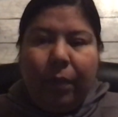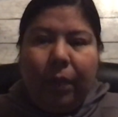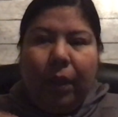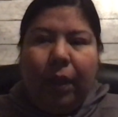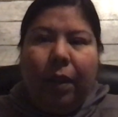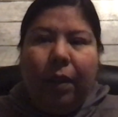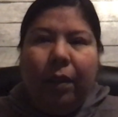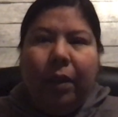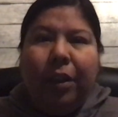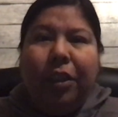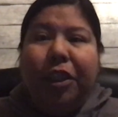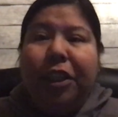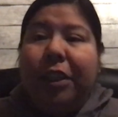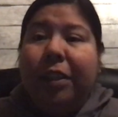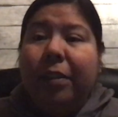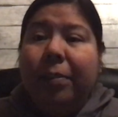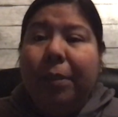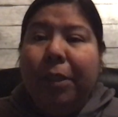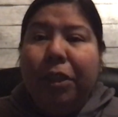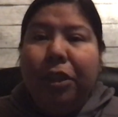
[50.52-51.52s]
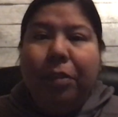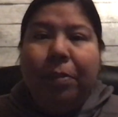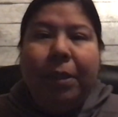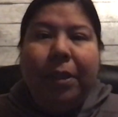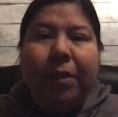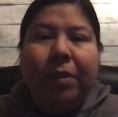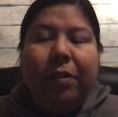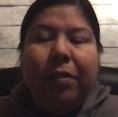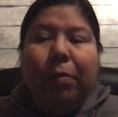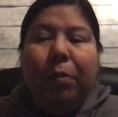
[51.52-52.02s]
the chest
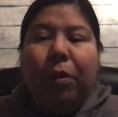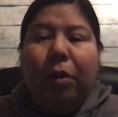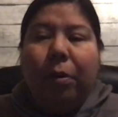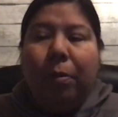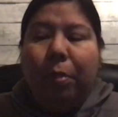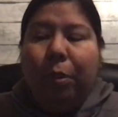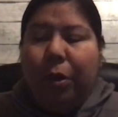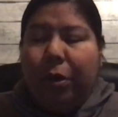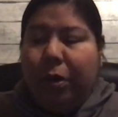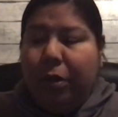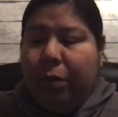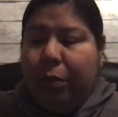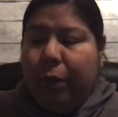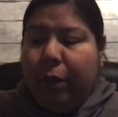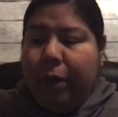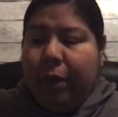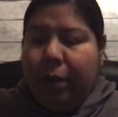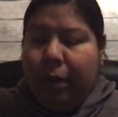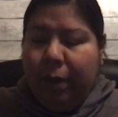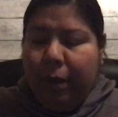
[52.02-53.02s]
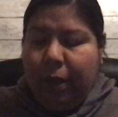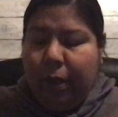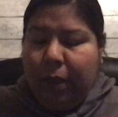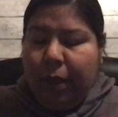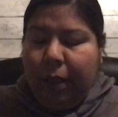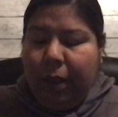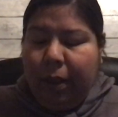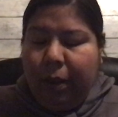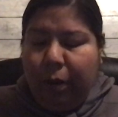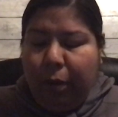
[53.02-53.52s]
measurement is the more important one
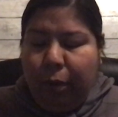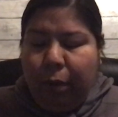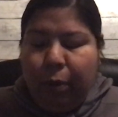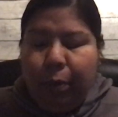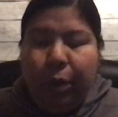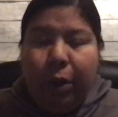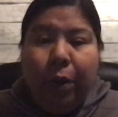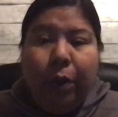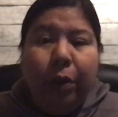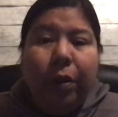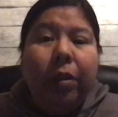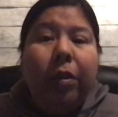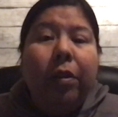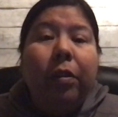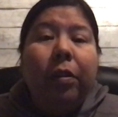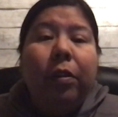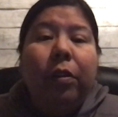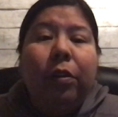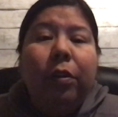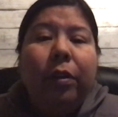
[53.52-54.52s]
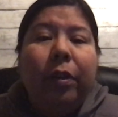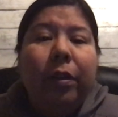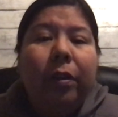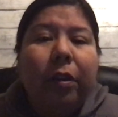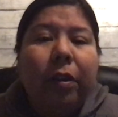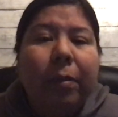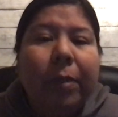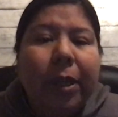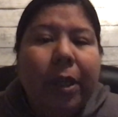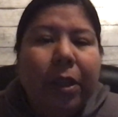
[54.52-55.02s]
when we go to
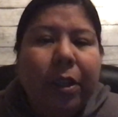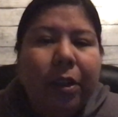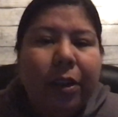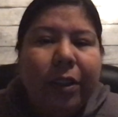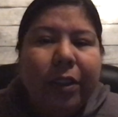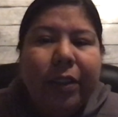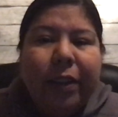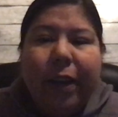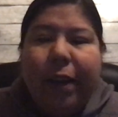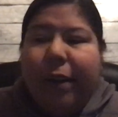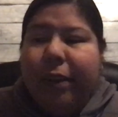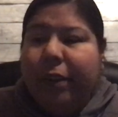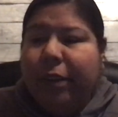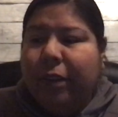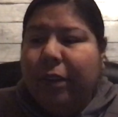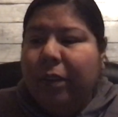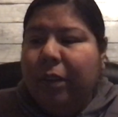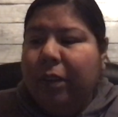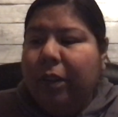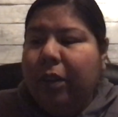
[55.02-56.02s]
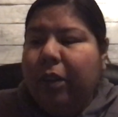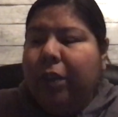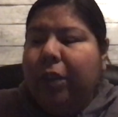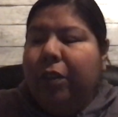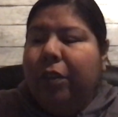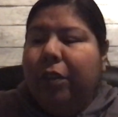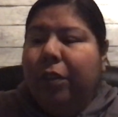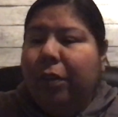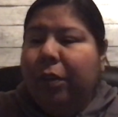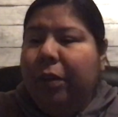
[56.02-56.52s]
determine your size.
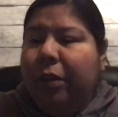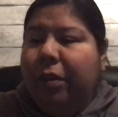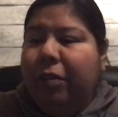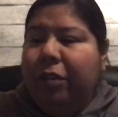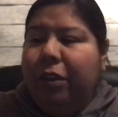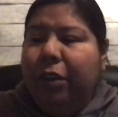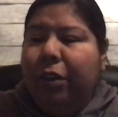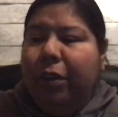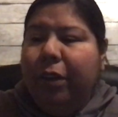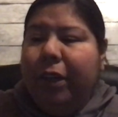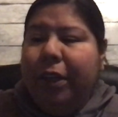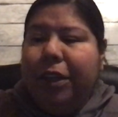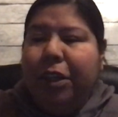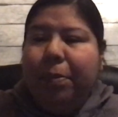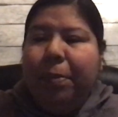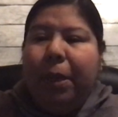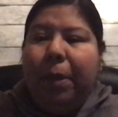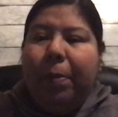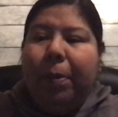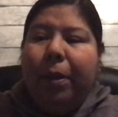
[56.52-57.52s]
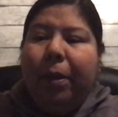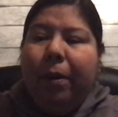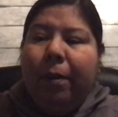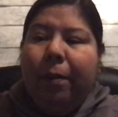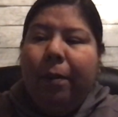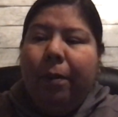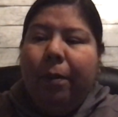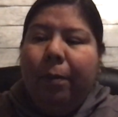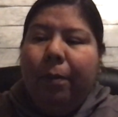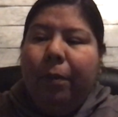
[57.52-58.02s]
So if you look at your paper,
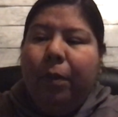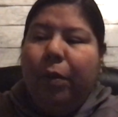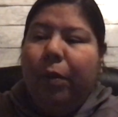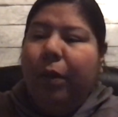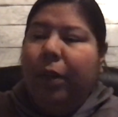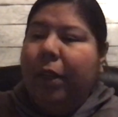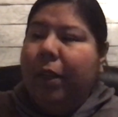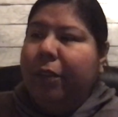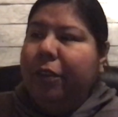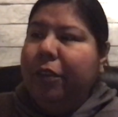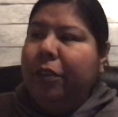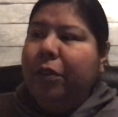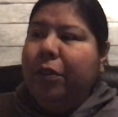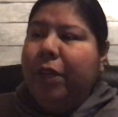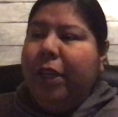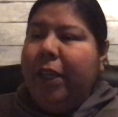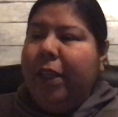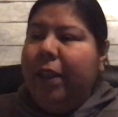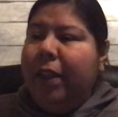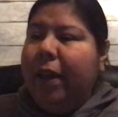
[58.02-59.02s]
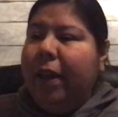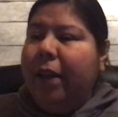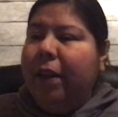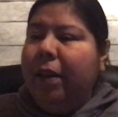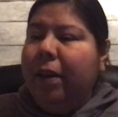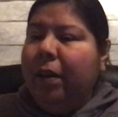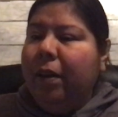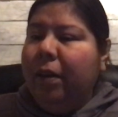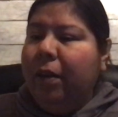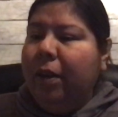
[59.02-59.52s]
you will also need that
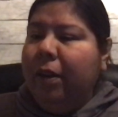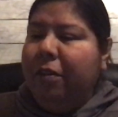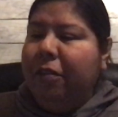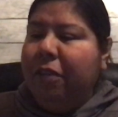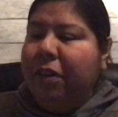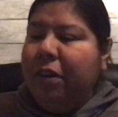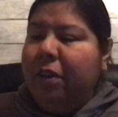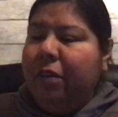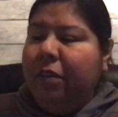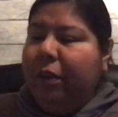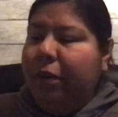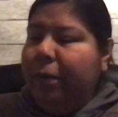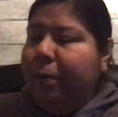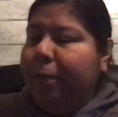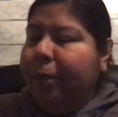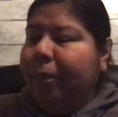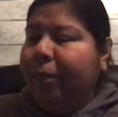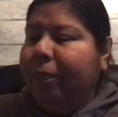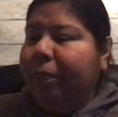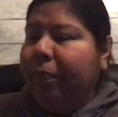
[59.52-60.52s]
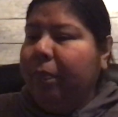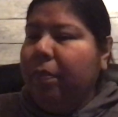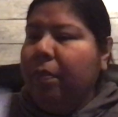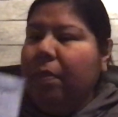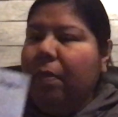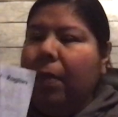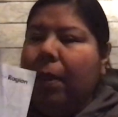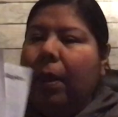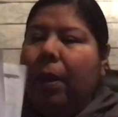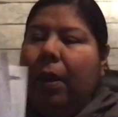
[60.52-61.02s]
in front of you.
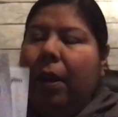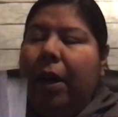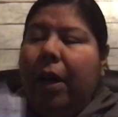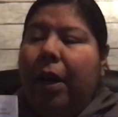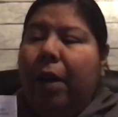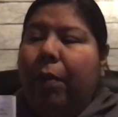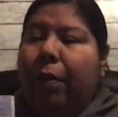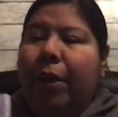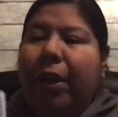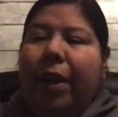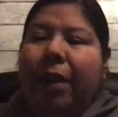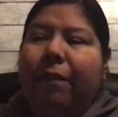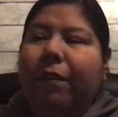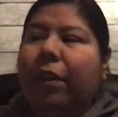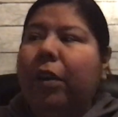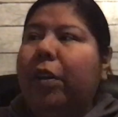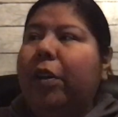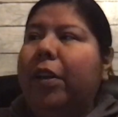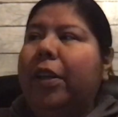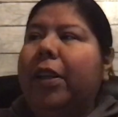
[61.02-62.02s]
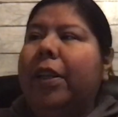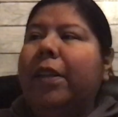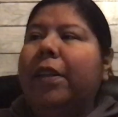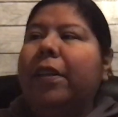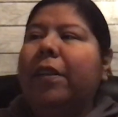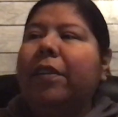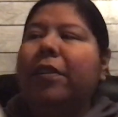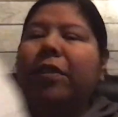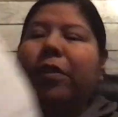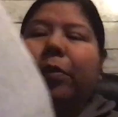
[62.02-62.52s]
We have the hooded
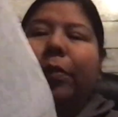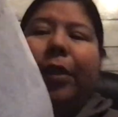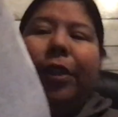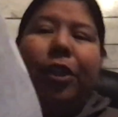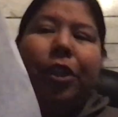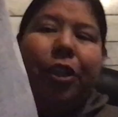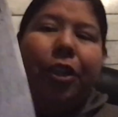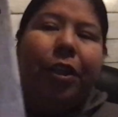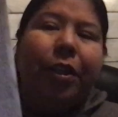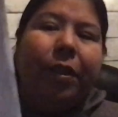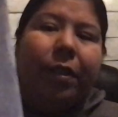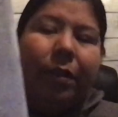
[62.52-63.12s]
sweatshirt